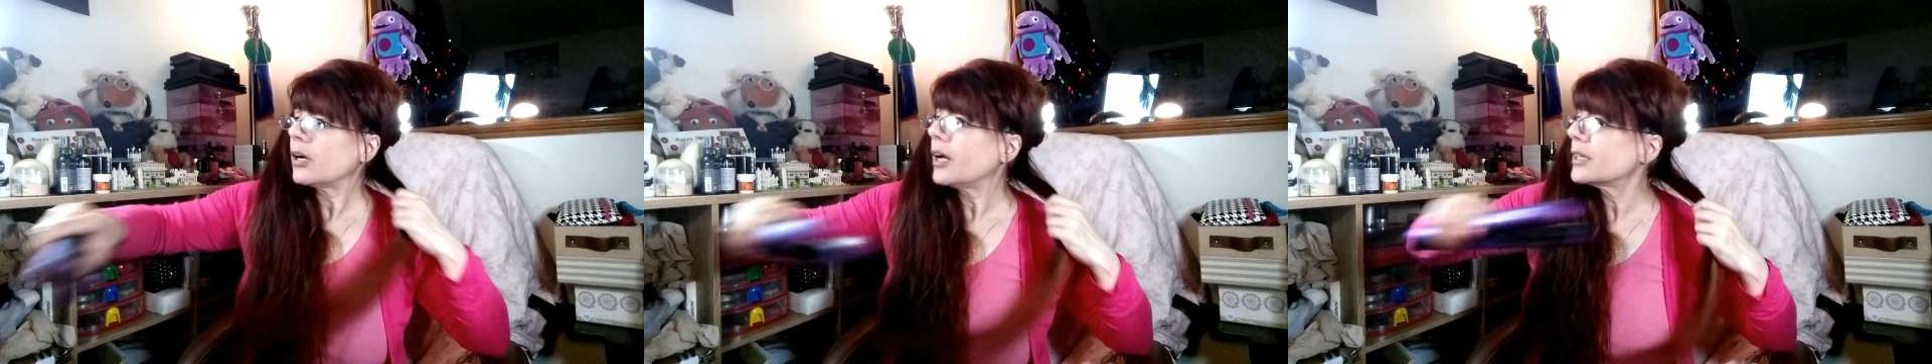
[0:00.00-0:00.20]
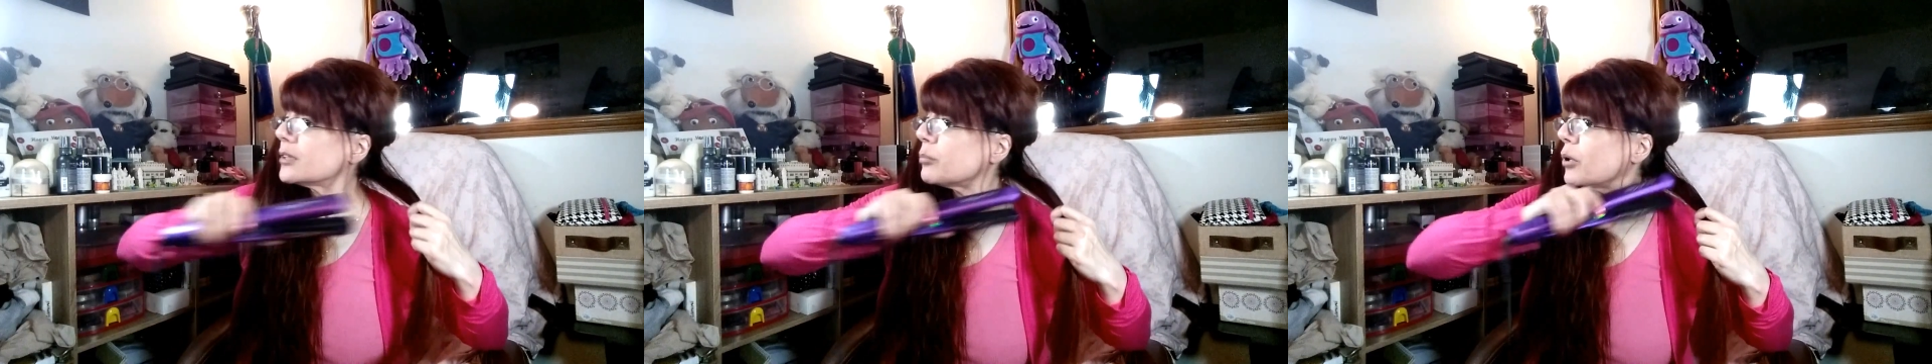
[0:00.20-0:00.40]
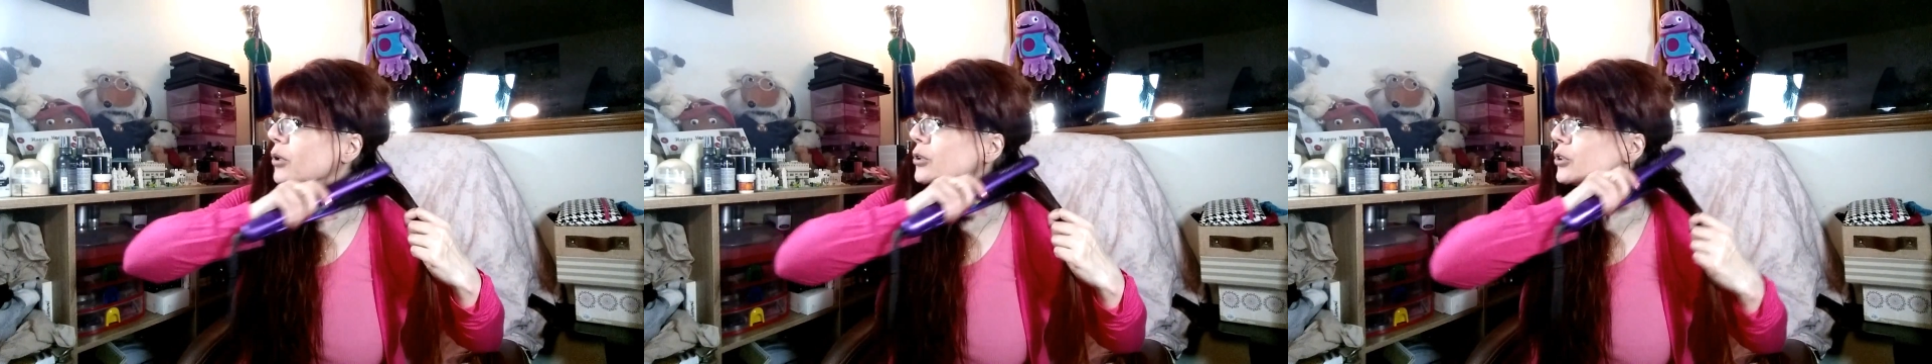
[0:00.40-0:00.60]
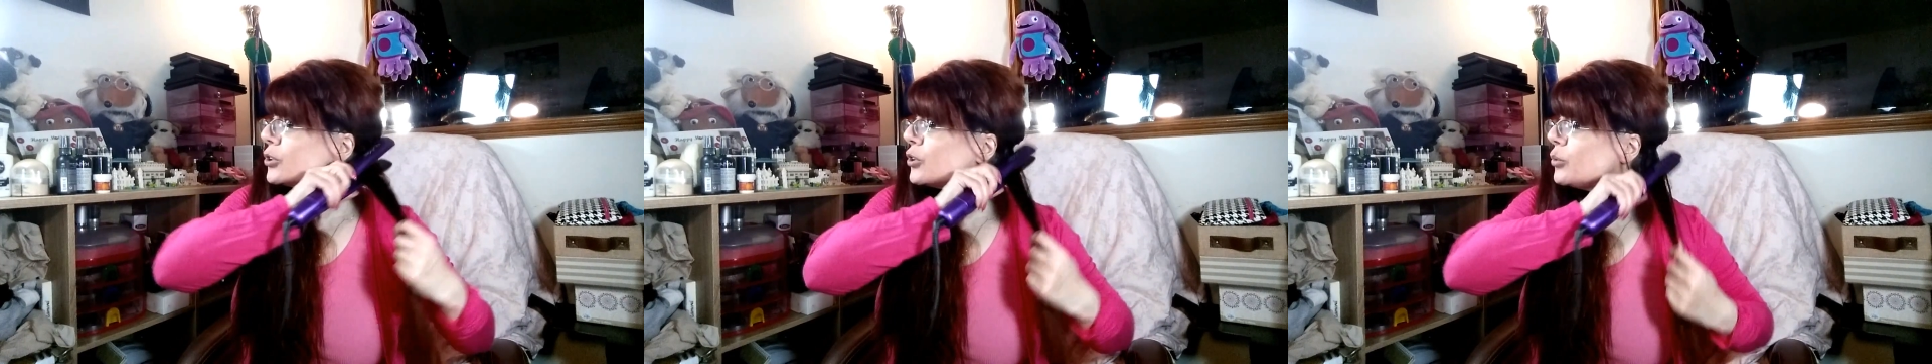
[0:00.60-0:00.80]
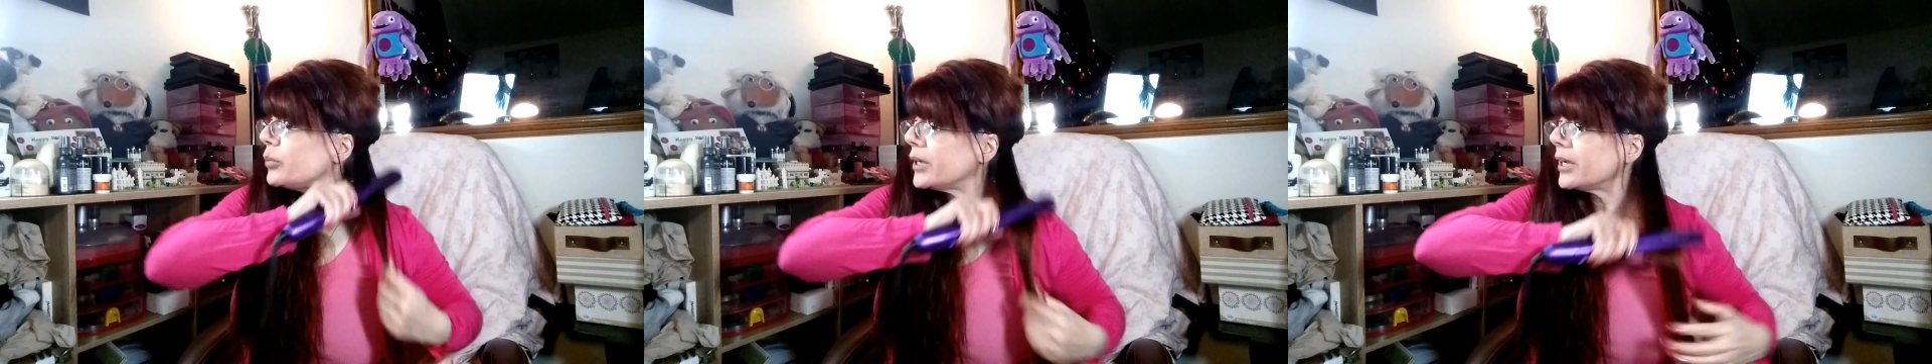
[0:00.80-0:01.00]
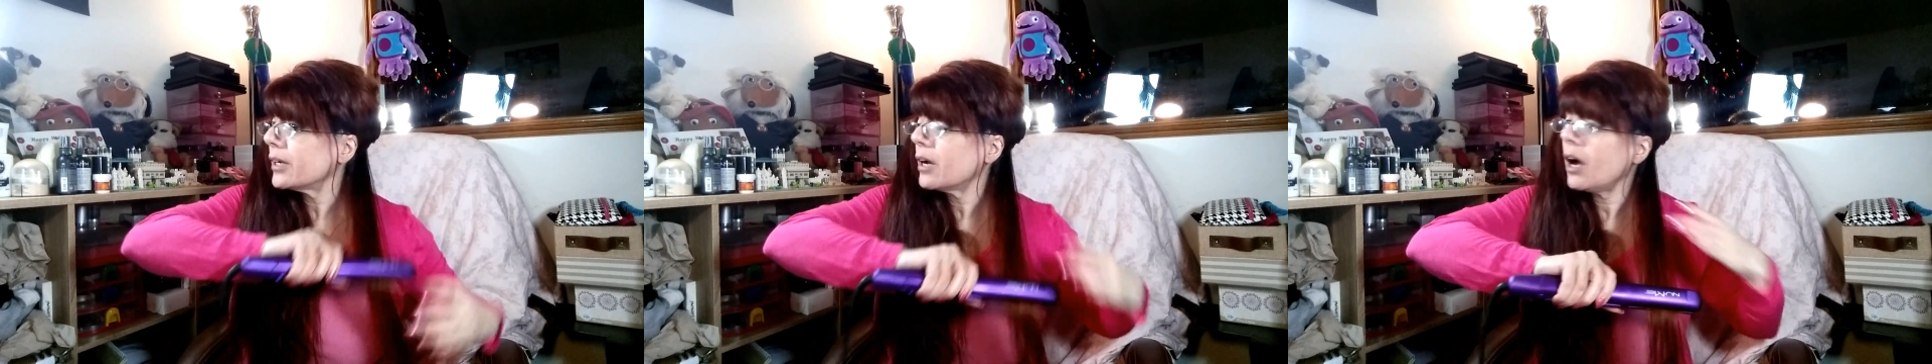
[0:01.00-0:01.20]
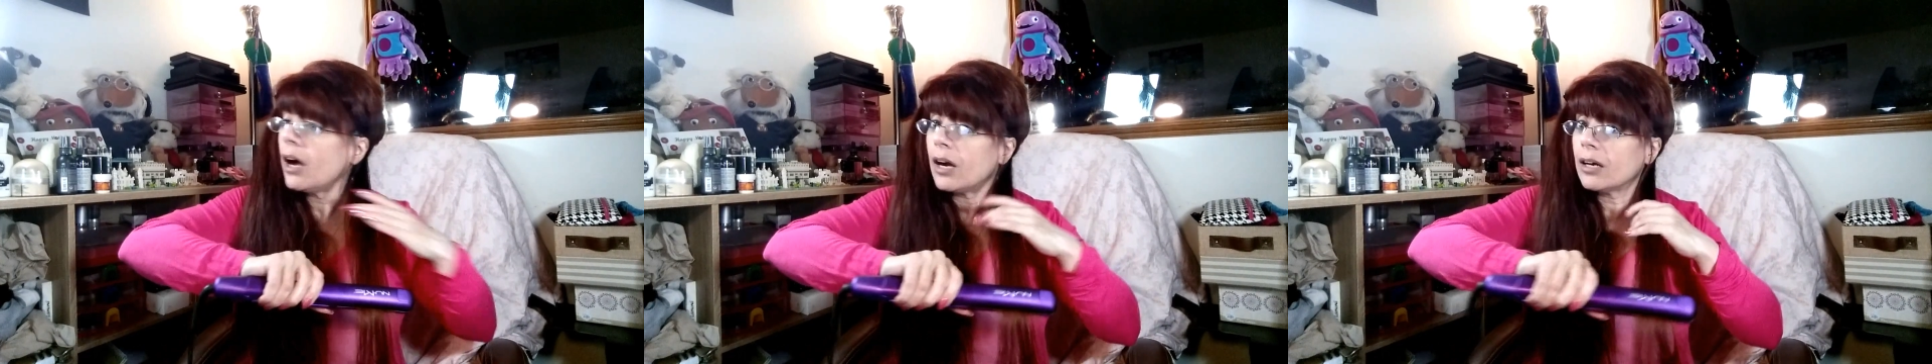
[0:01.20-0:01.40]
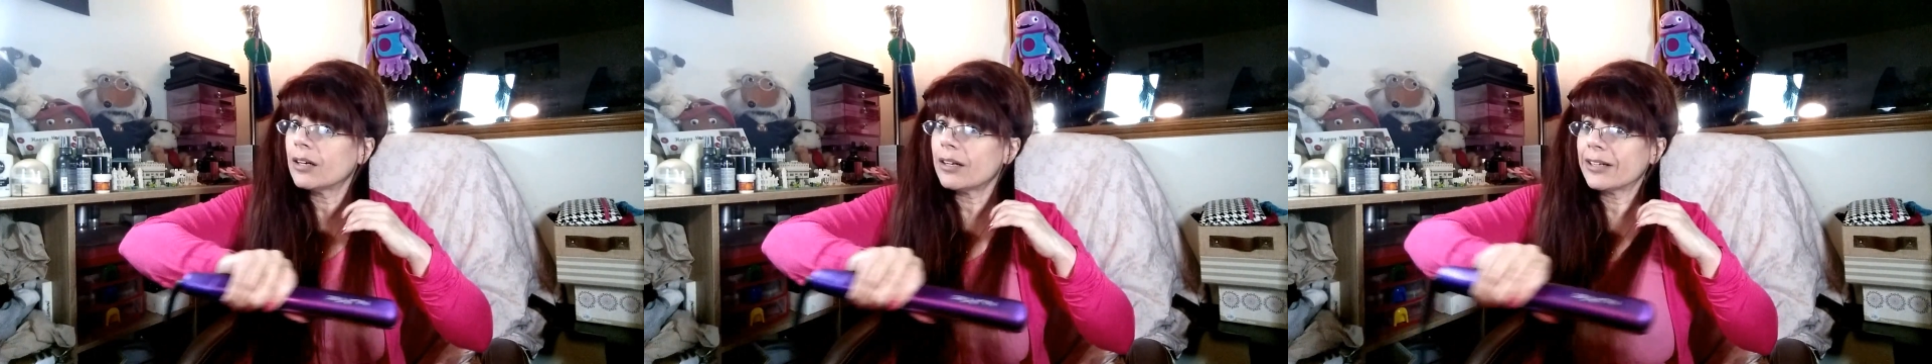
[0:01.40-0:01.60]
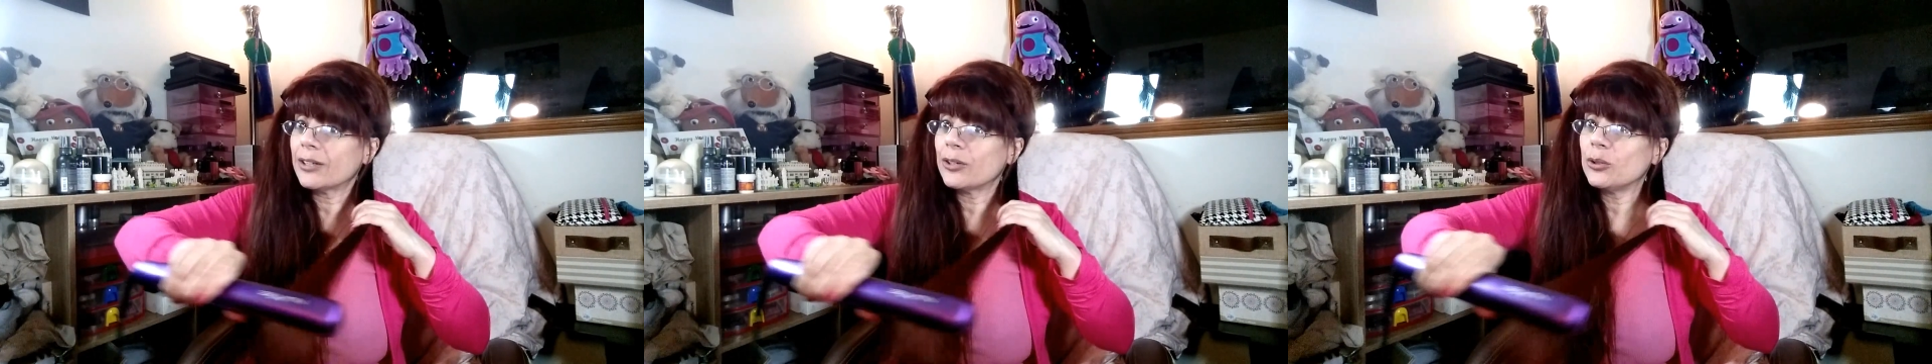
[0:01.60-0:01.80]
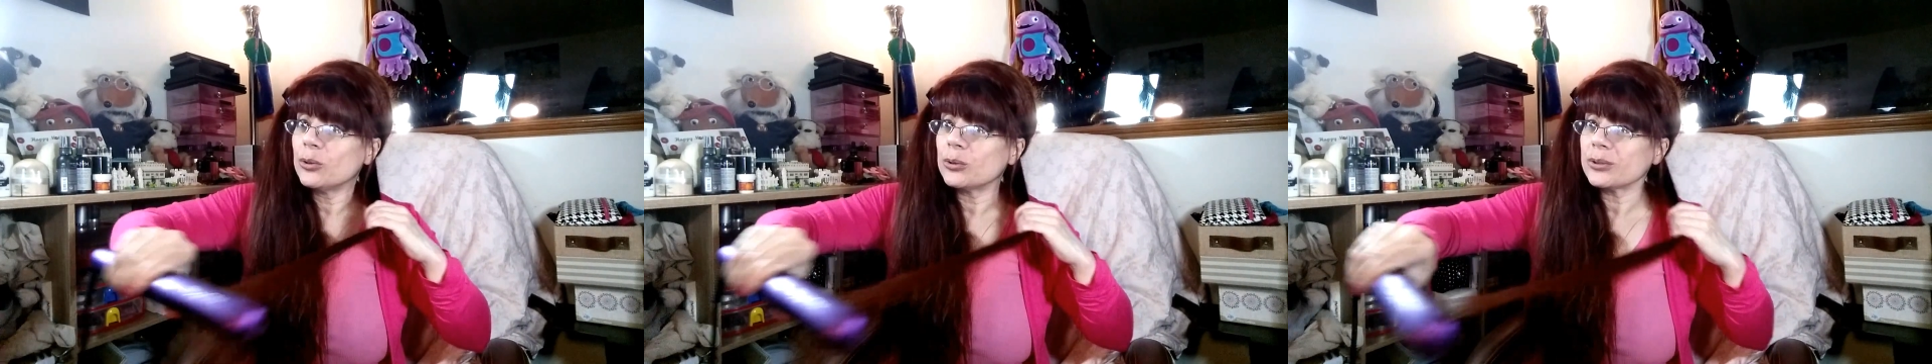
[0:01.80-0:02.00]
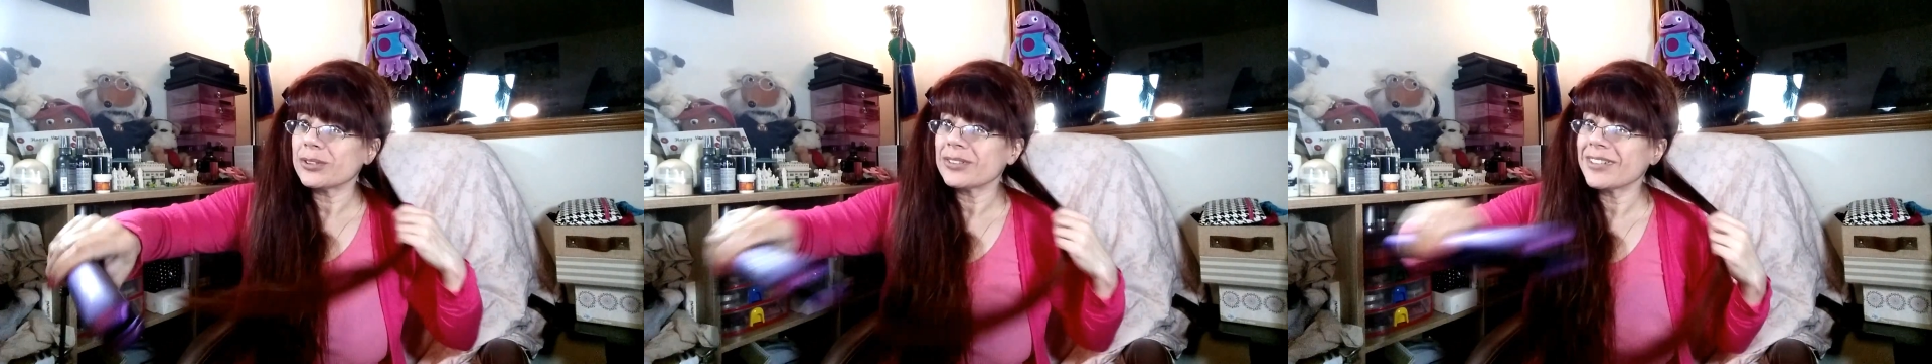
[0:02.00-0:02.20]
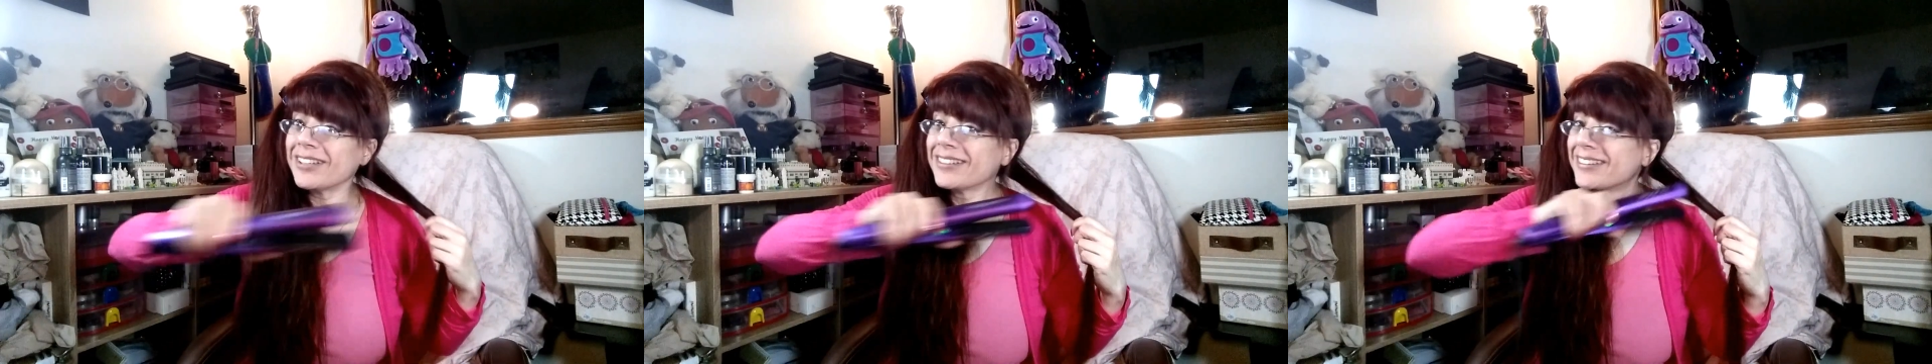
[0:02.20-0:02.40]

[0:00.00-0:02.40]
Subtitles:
as opposed to being hung like a horse.